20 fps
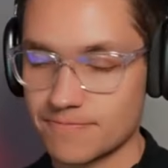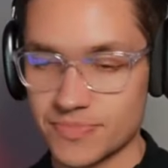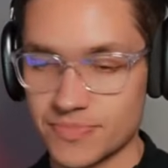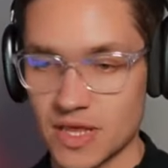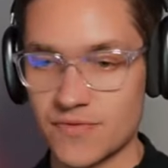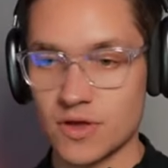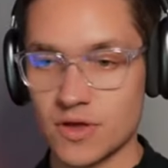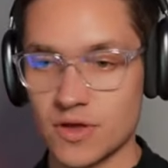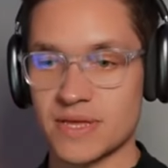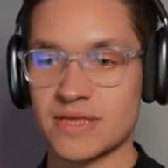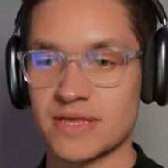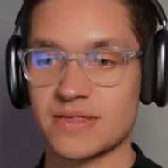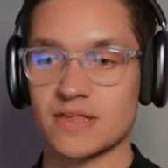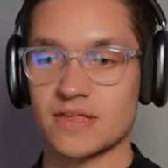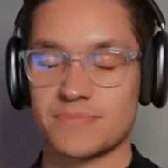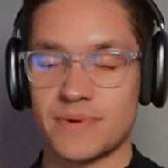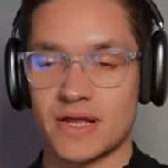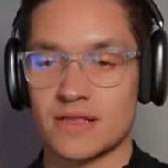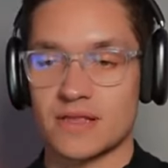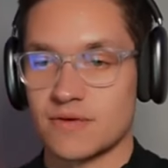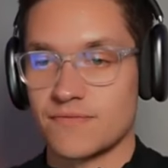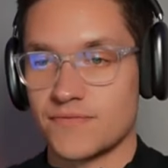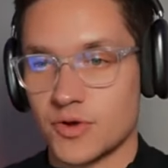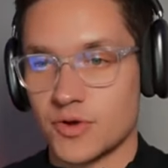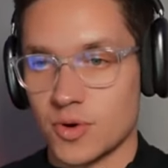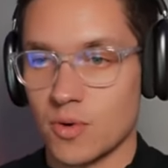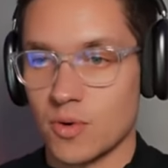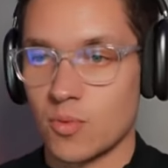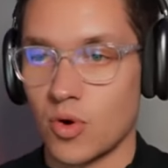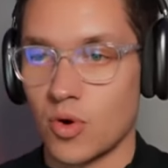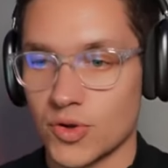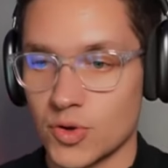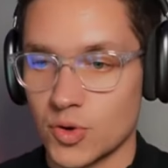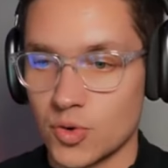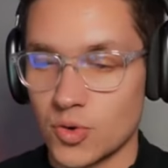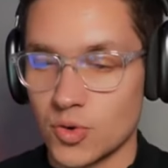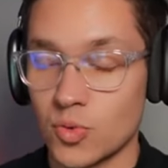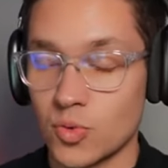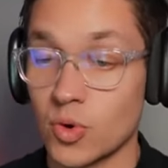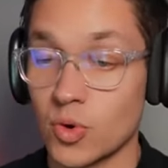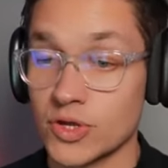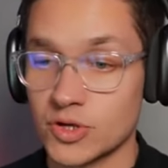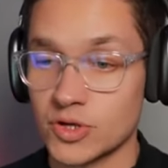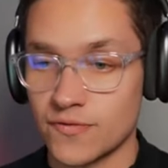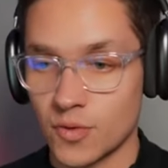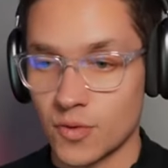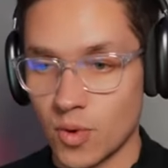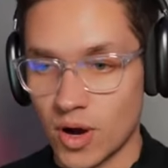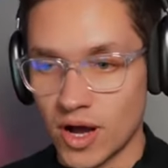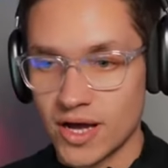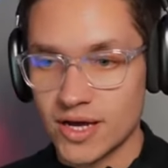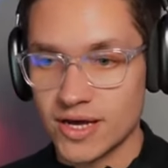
if you could please explain to the viewer what you what you do for work,